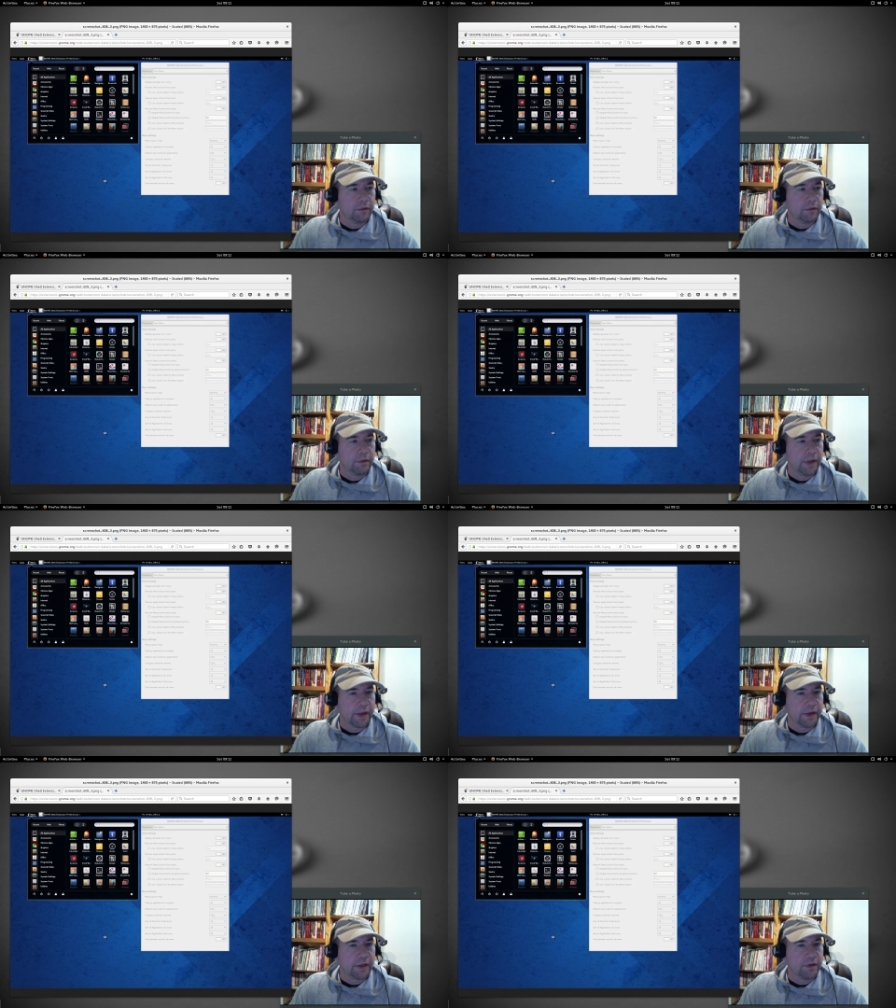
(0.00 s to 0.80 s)
that
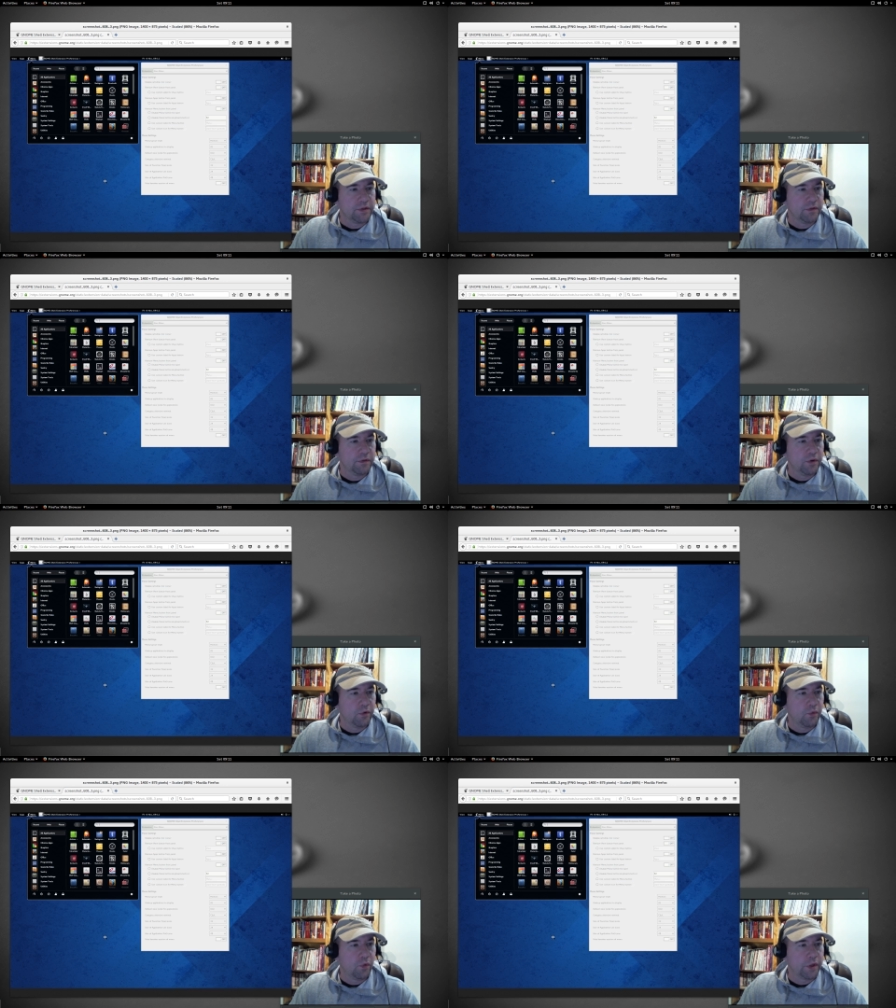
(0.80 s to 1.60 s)
kind of gives you a view
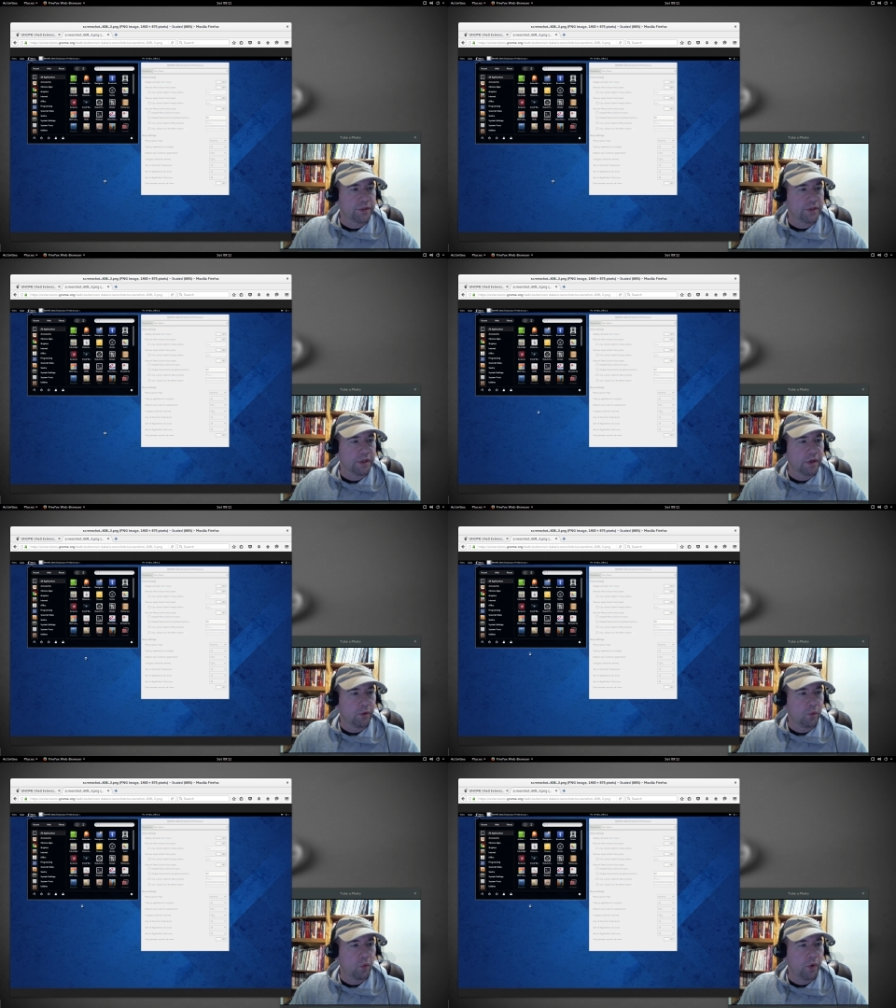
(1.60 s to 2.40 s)
of what uh,
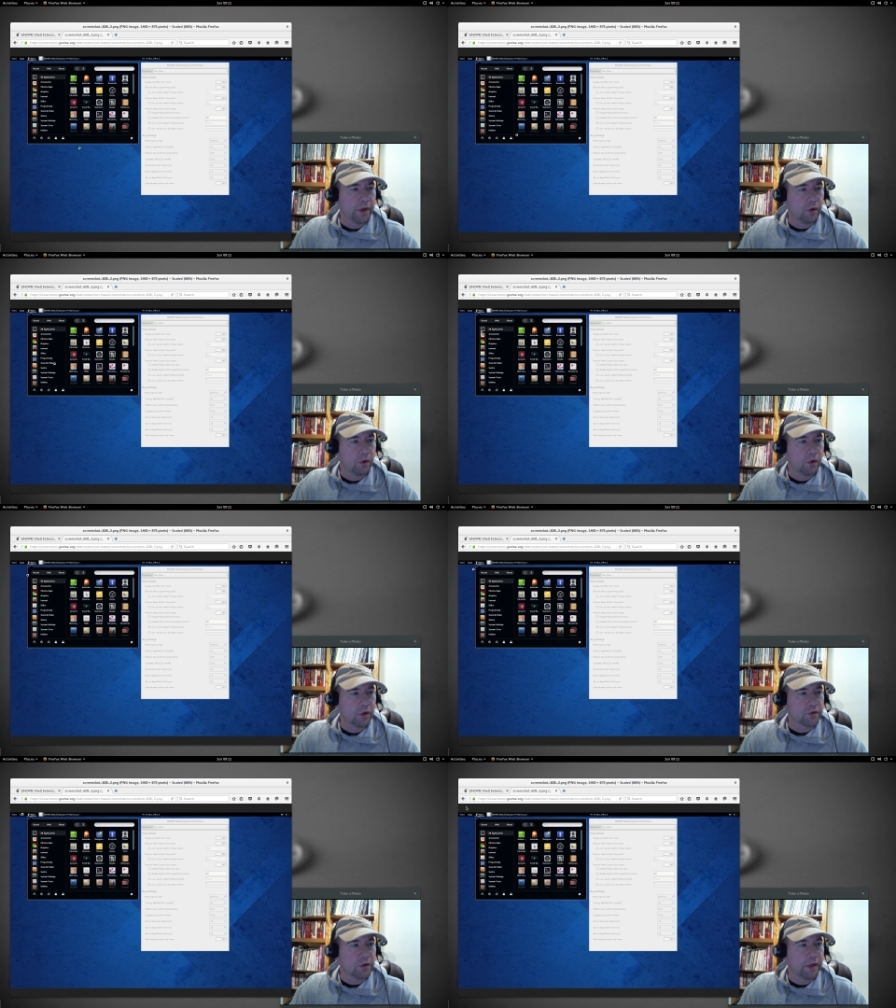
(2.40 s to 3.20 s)
what it
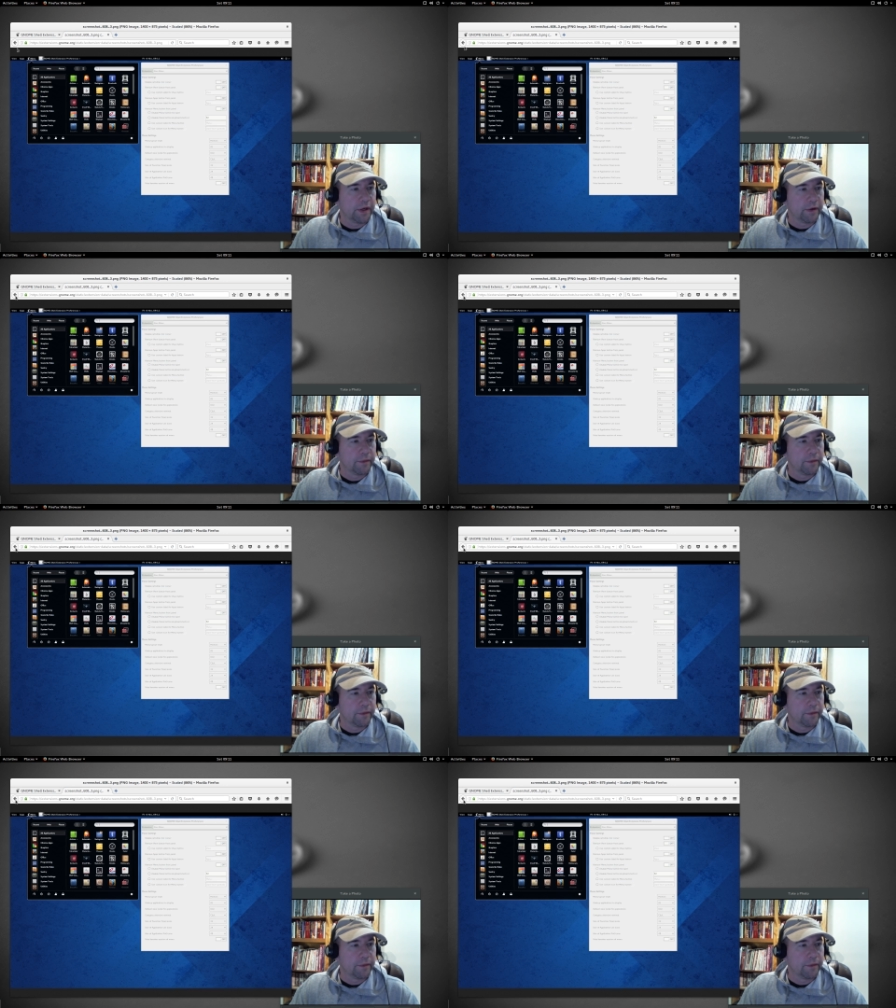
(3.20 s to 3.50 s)
looks like.